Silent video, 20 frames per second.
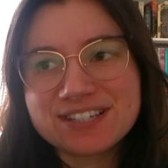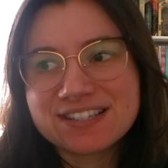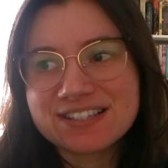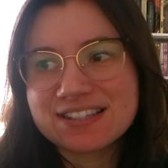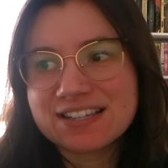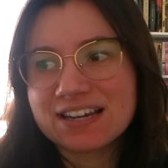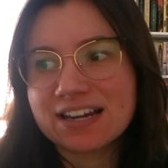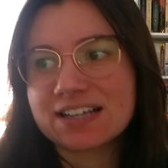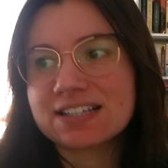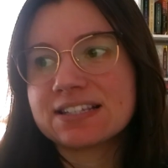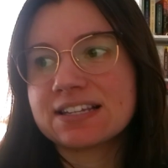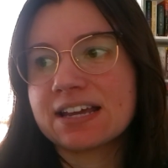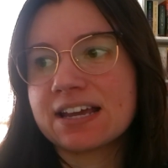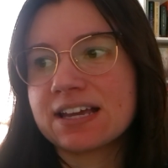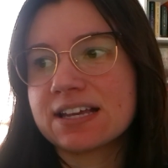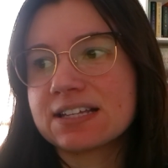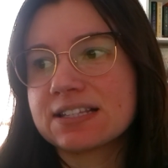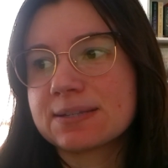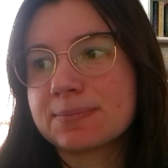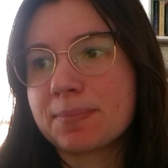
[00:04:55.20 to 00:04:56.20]
is the next
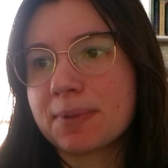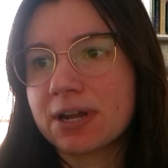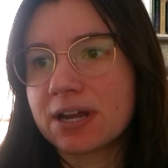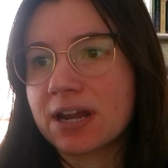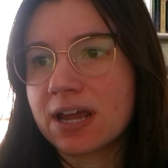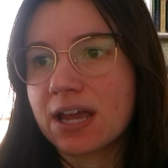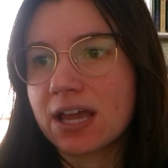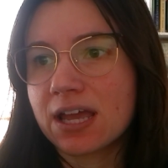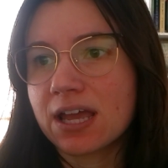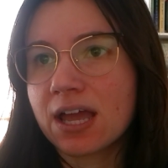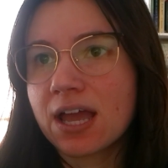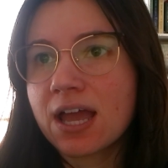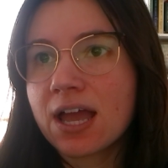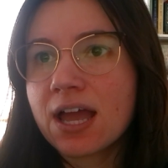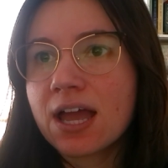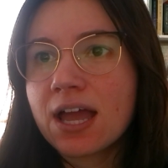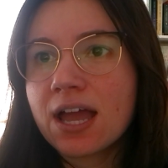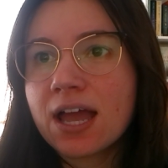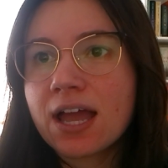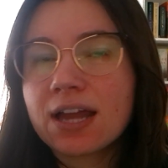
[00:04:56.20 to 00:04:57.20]
day, it's Monday,
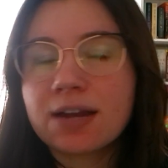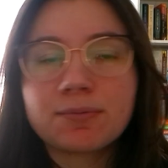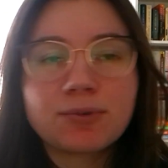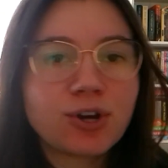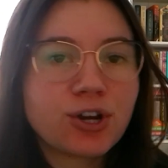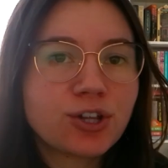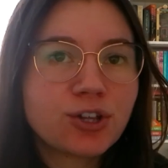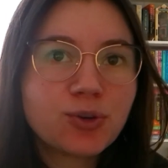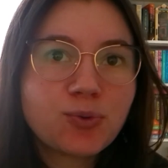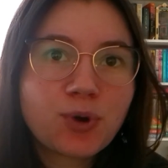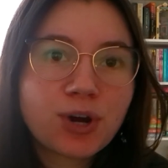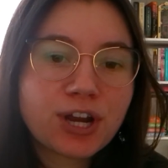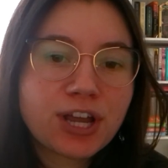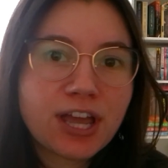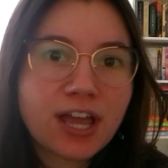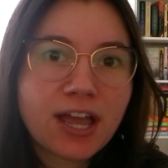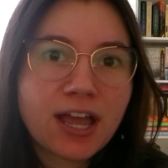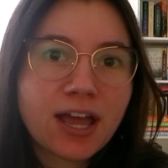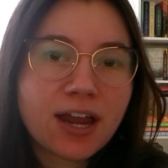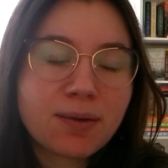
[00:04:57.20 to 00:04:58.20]
and I'm currently
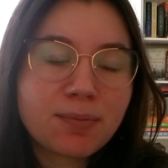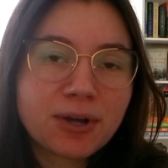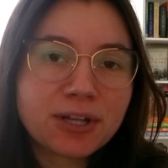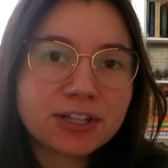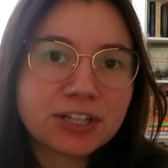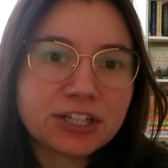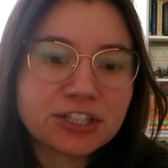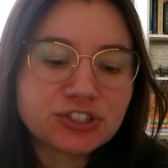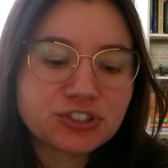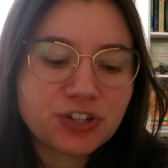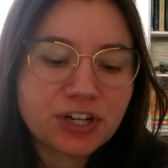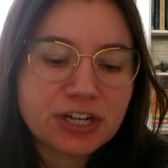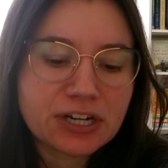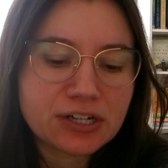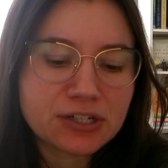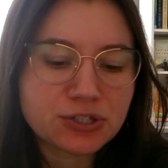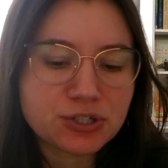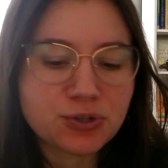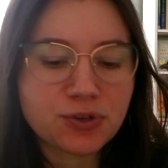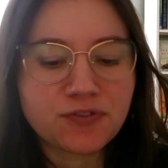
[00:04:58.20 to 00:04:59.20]
working and I'm on lunch right
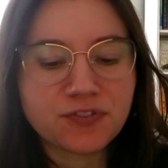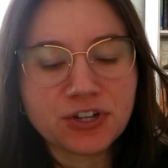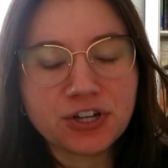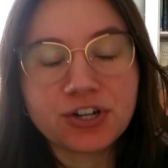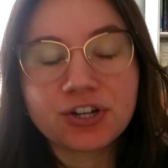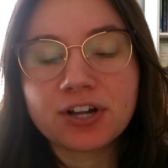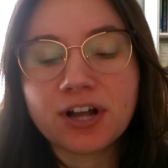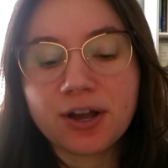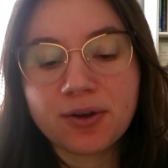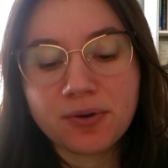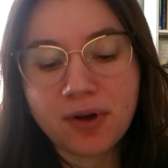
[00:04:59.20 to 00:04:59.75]
now, so I figured I would